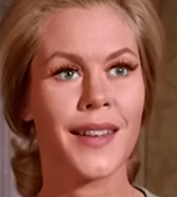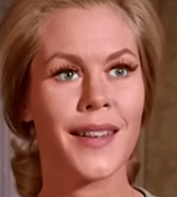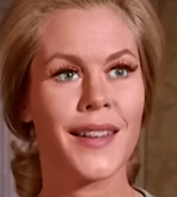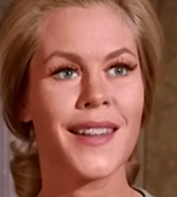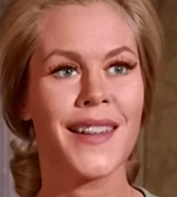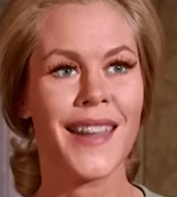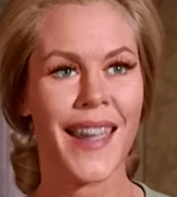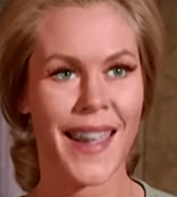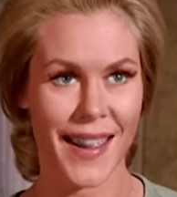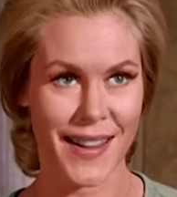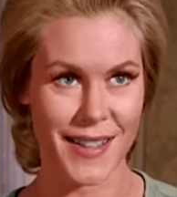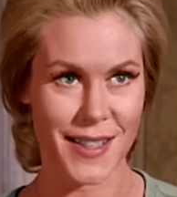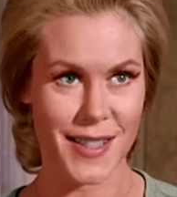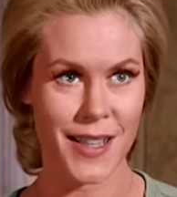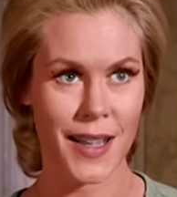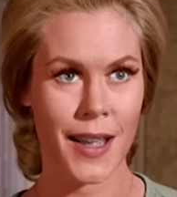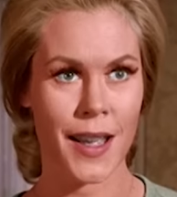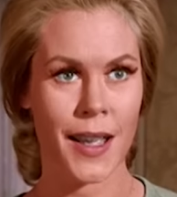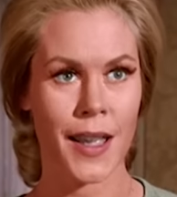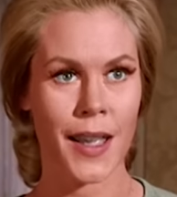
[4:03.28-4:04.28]
Yes.
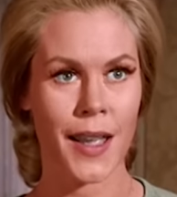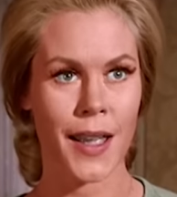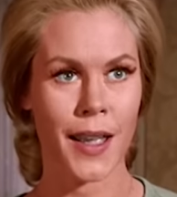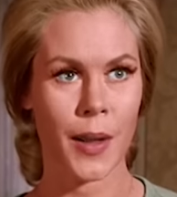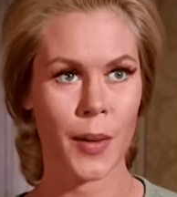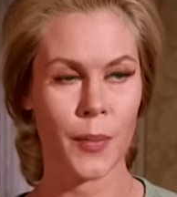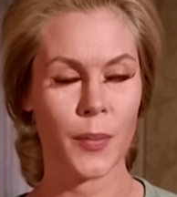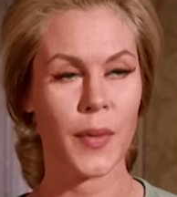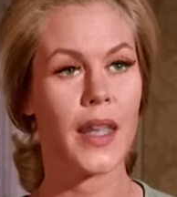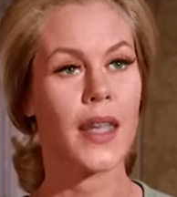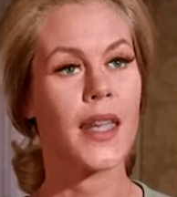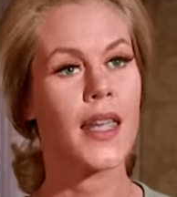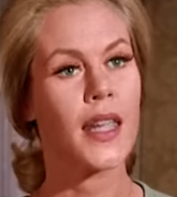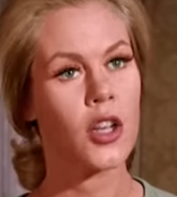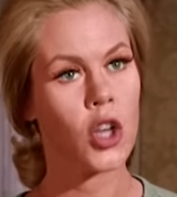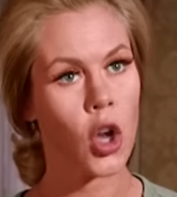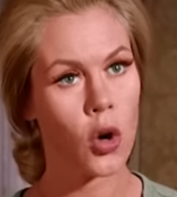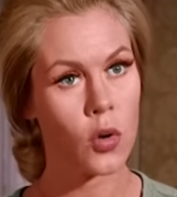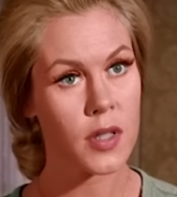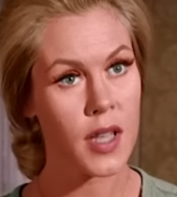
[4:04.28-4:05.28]
He
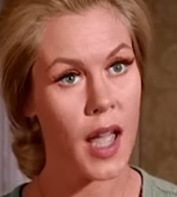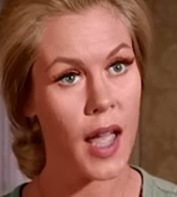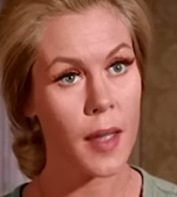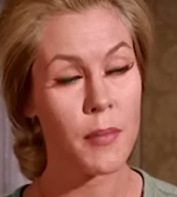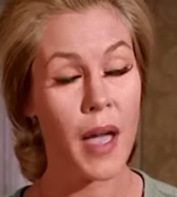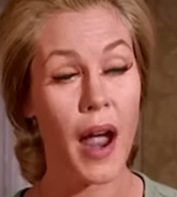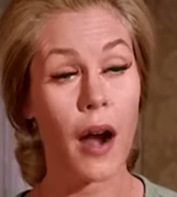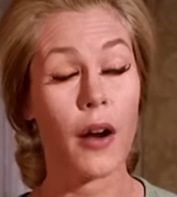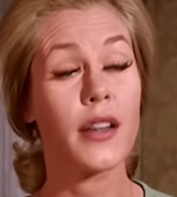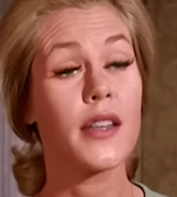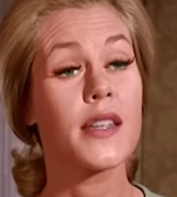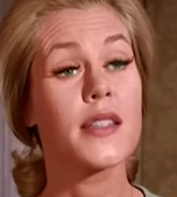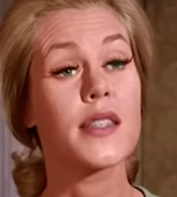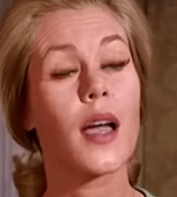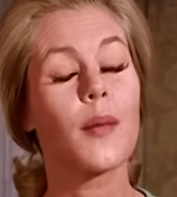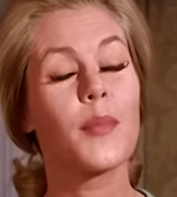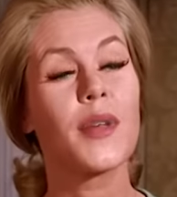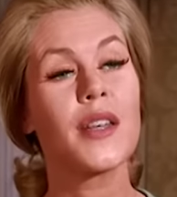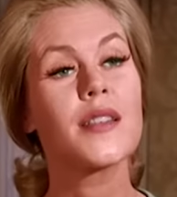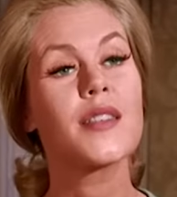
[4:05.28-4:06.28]
knows I'm married and he's
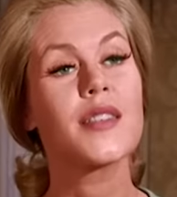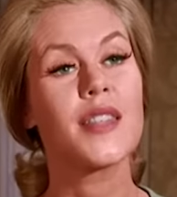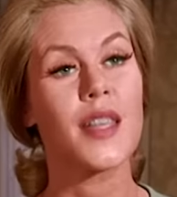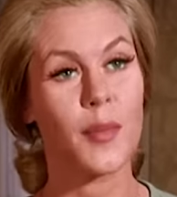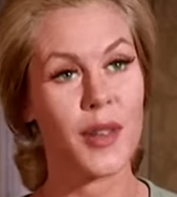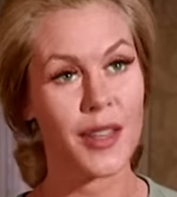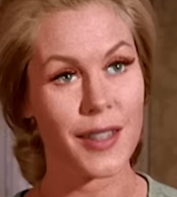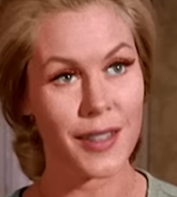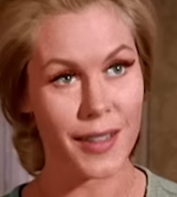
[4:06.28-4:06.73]
coming to see me